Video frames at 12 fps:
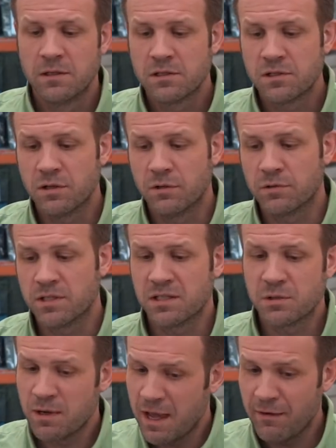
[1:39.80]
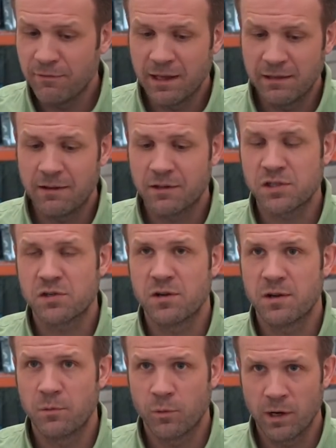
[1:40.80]
So since we have that
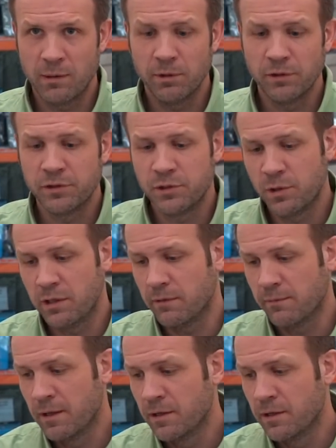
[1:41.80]
luxury, we're able to do it.